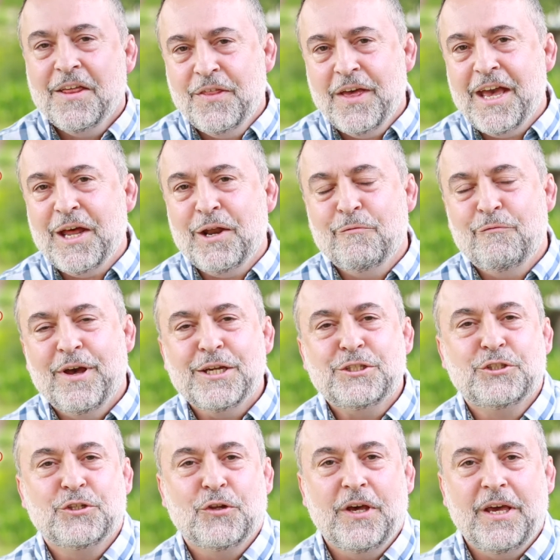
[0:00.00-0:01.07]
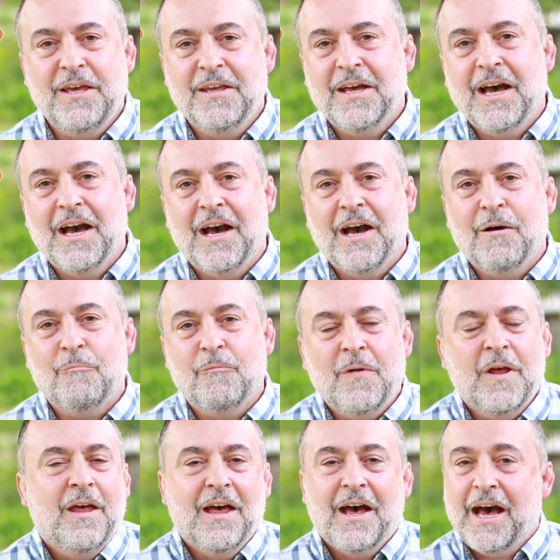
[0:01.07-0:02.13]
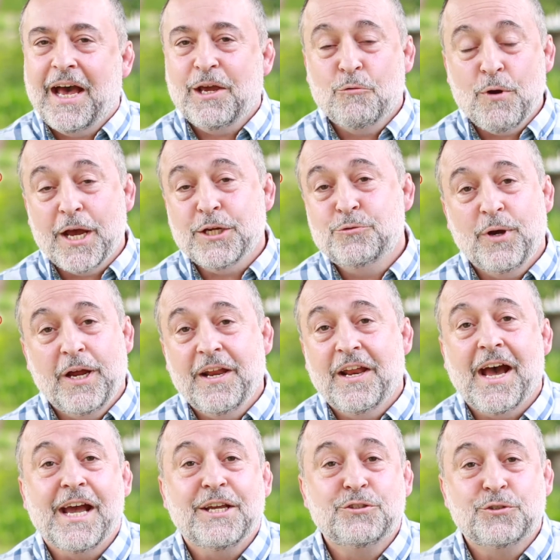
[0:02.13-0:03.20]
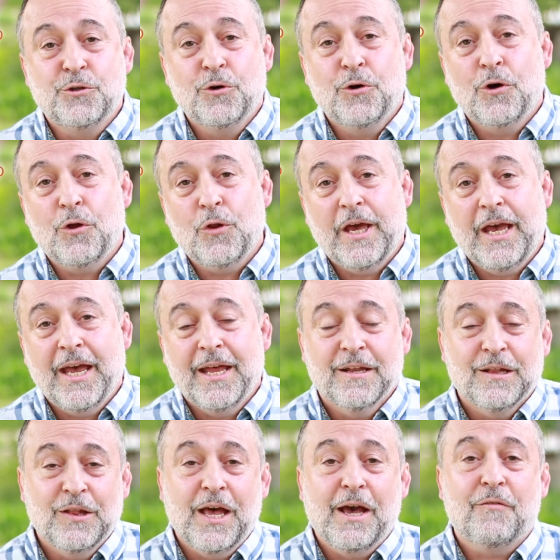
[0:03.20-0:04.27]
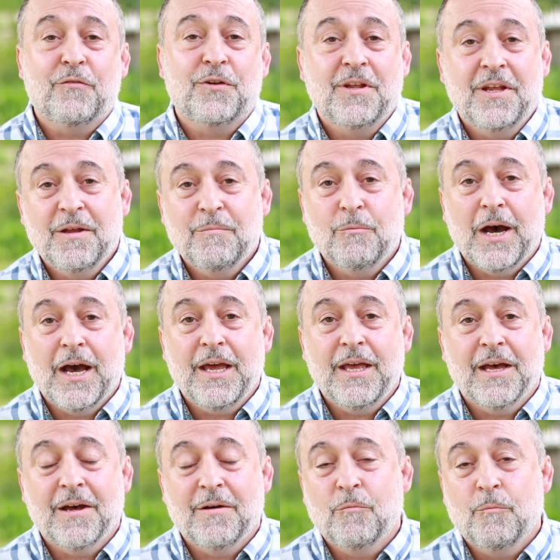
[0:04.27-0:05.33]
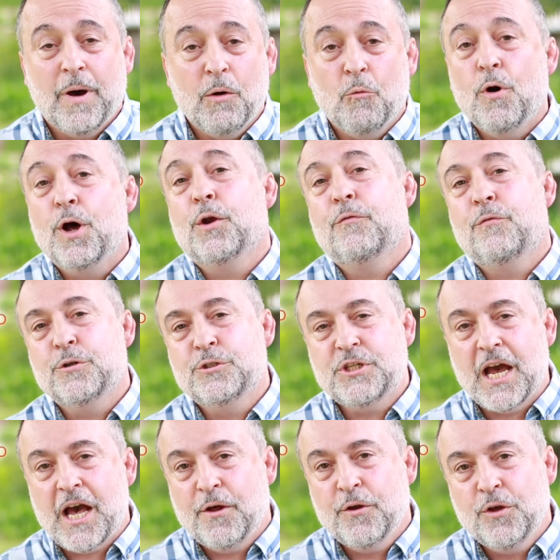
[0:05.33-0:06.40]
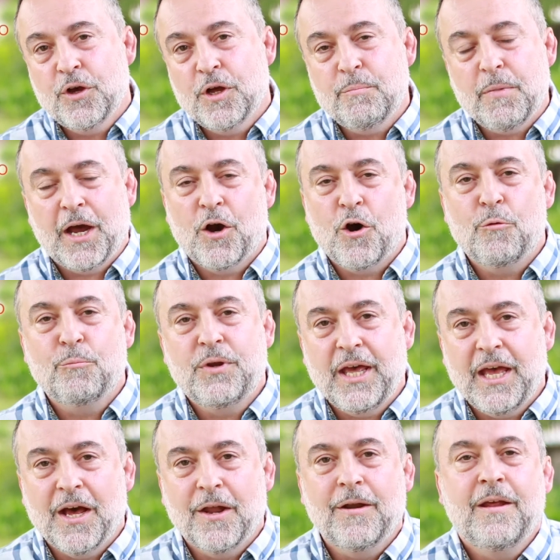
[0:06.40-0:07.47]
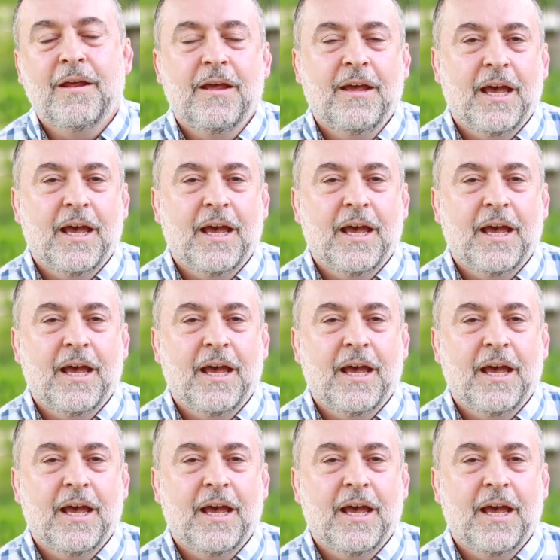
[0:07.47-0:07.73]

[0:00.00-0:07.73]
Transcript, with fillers: Then eventually, um, I graduated high school and left my, uh, my wonderful childhood, my hometown,